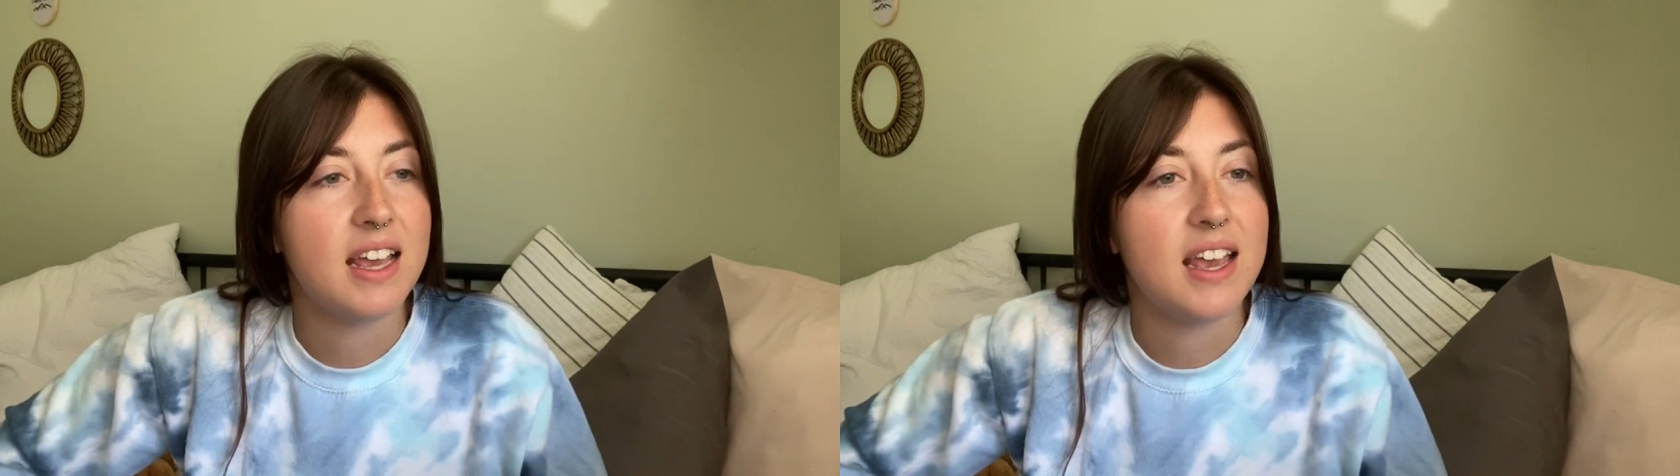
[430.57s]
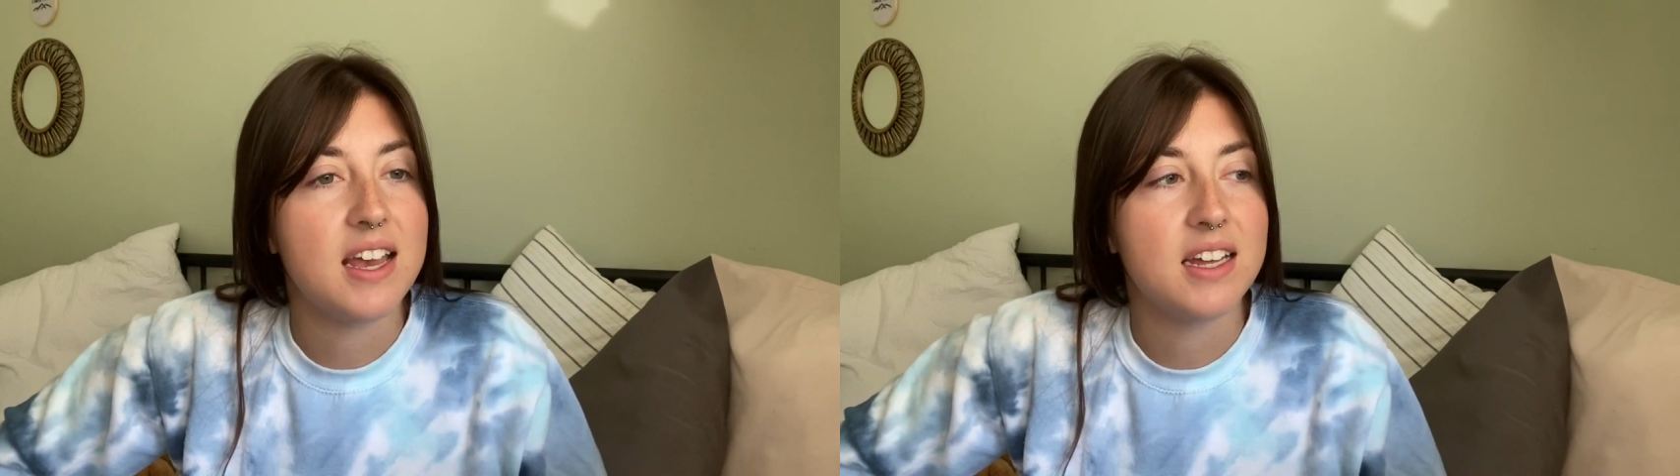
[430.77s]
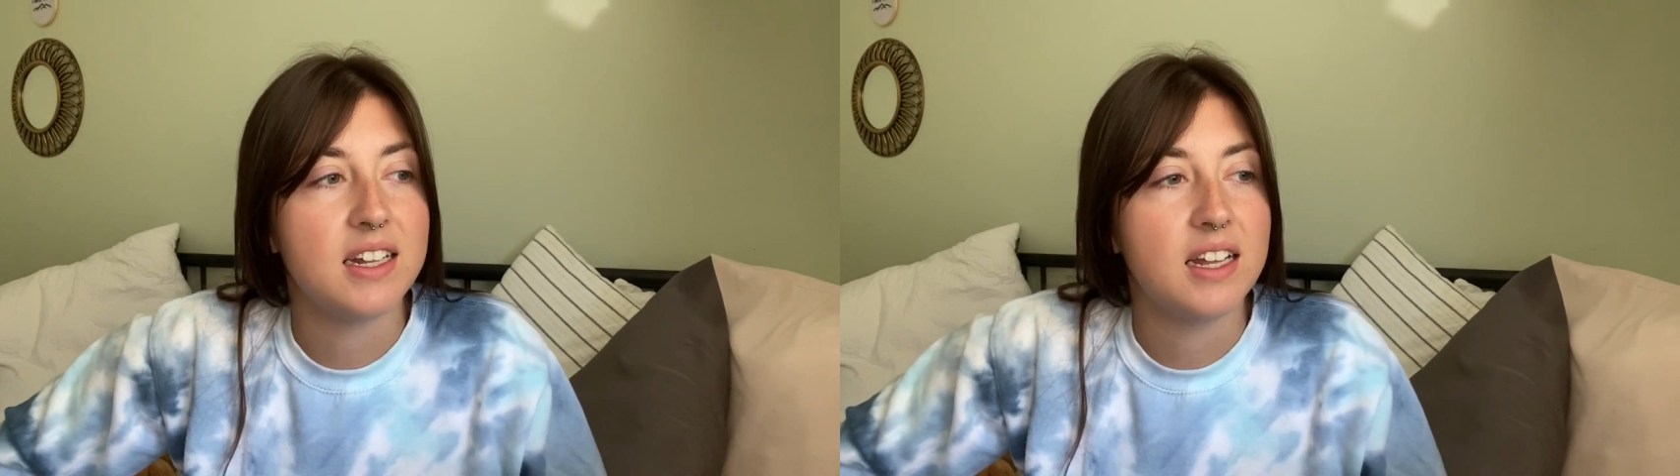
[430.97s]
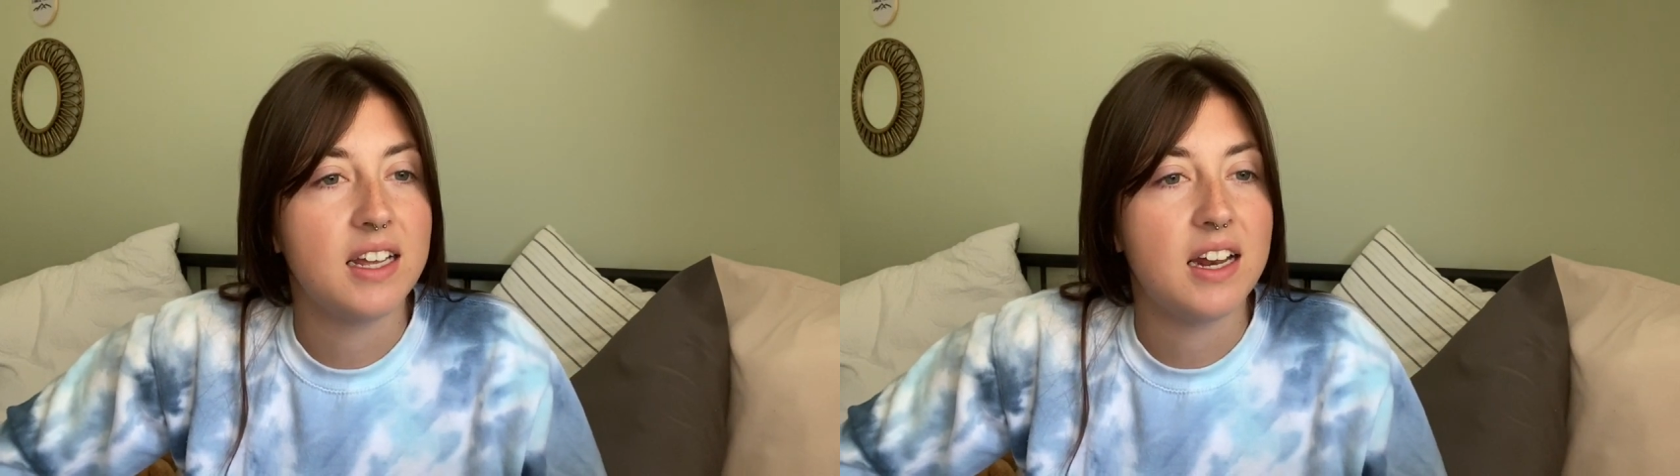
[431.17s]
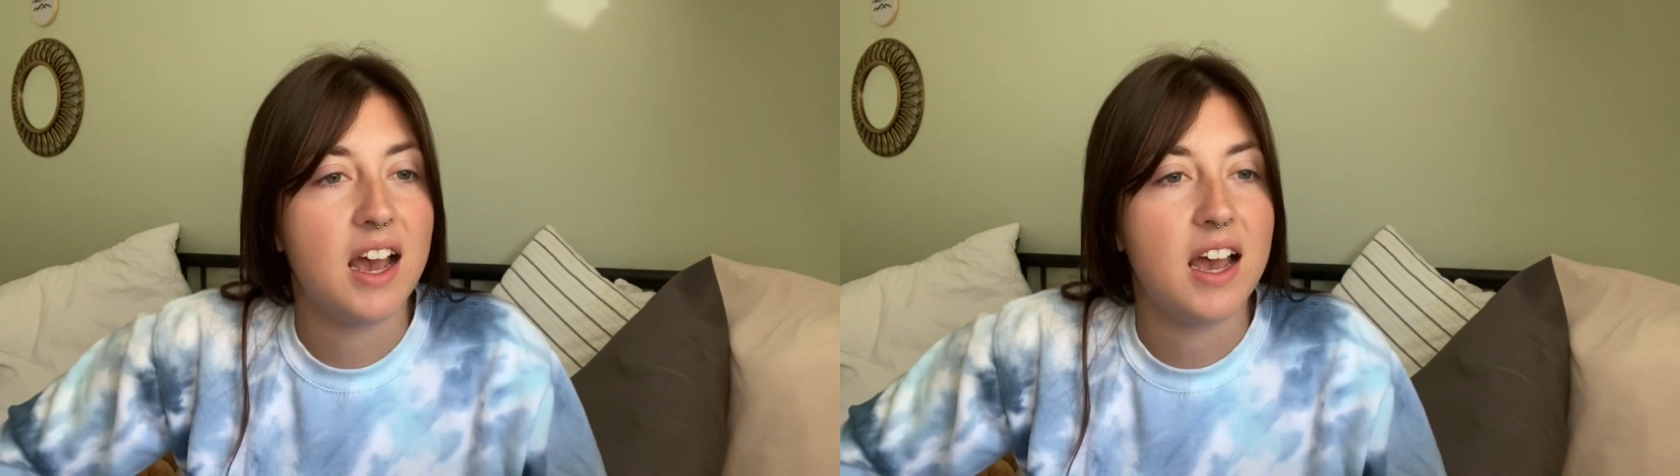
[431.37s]
And
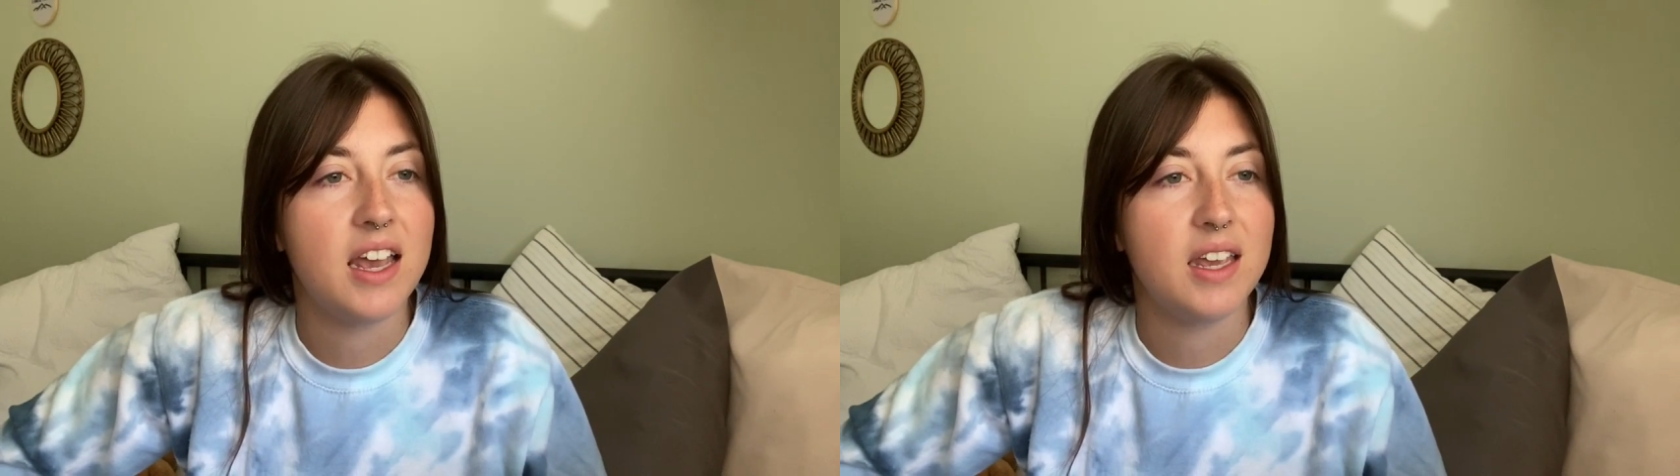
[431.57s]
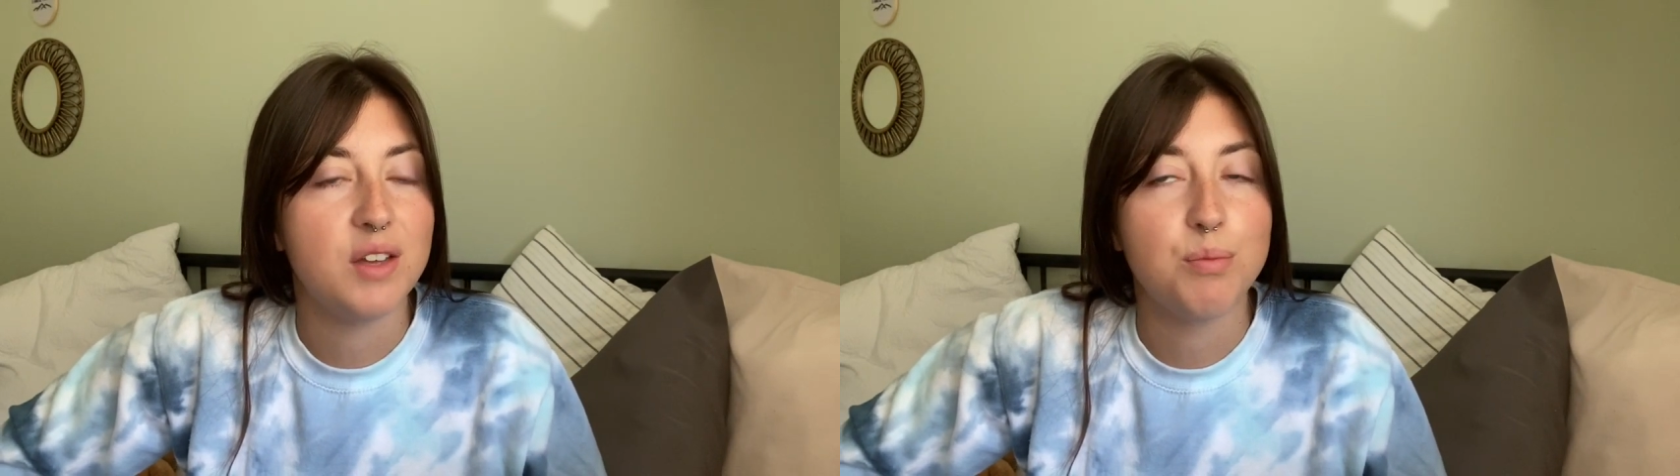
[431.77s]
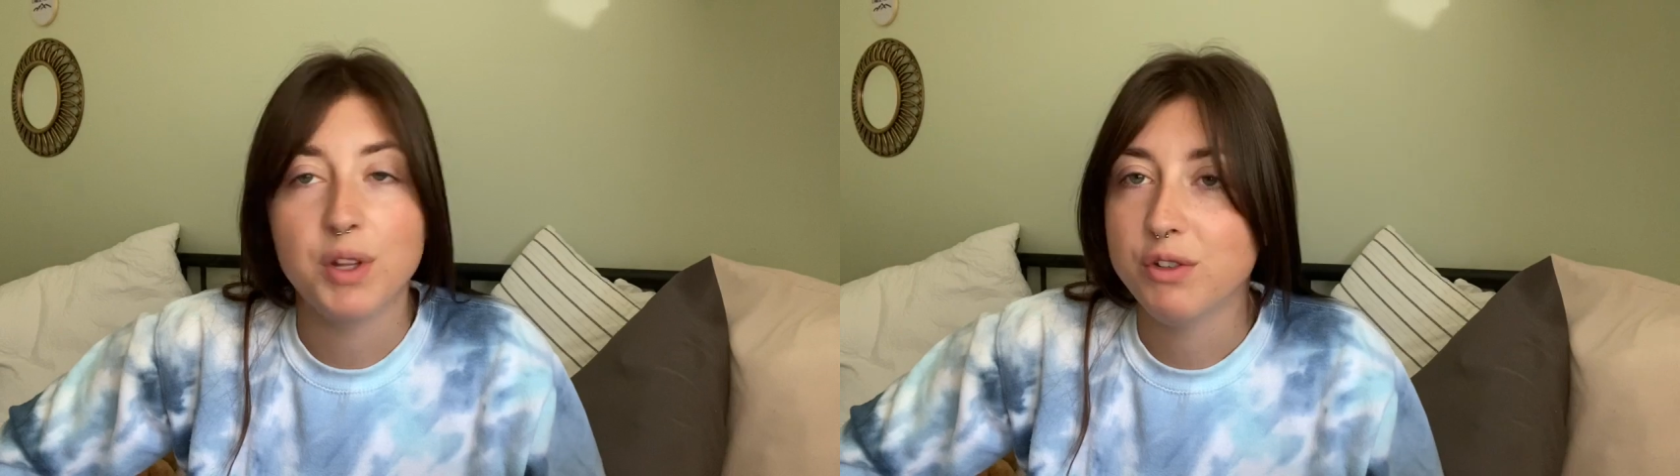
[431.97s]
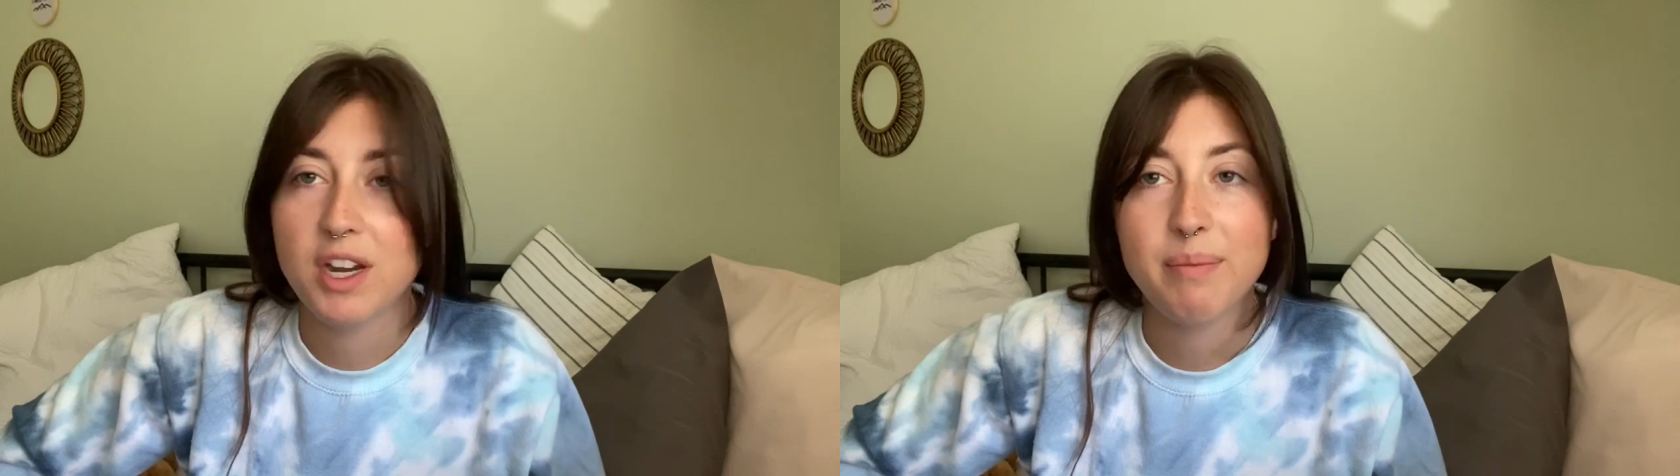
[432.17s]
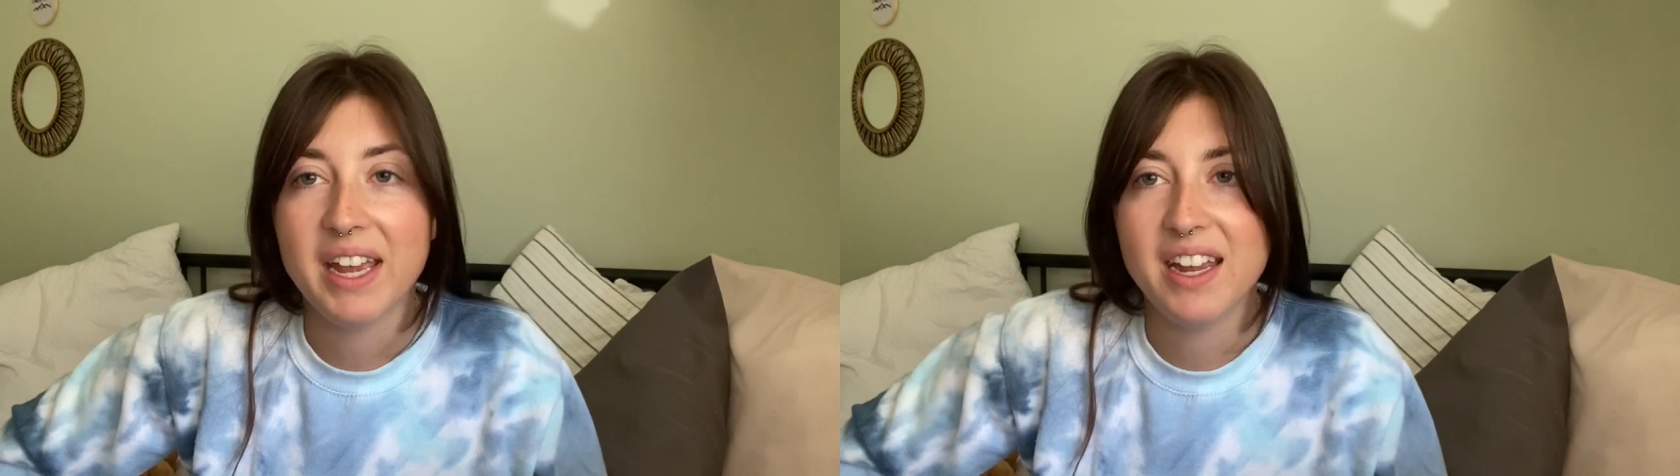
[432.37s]
then I blow dried
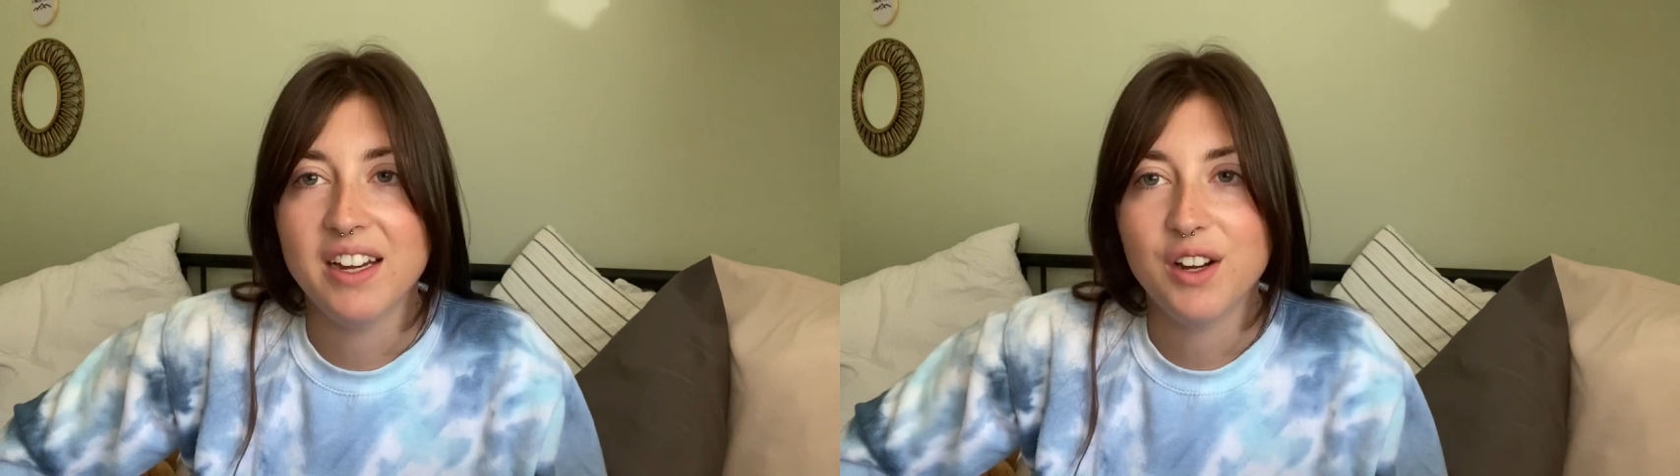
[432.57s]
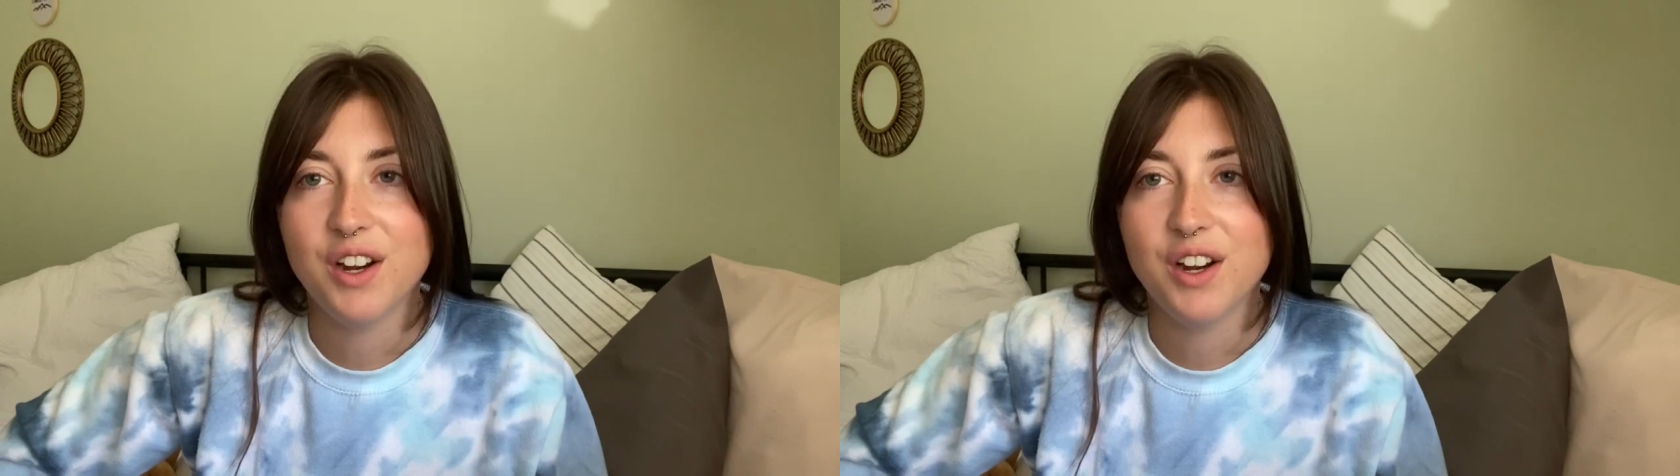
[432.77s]
my hair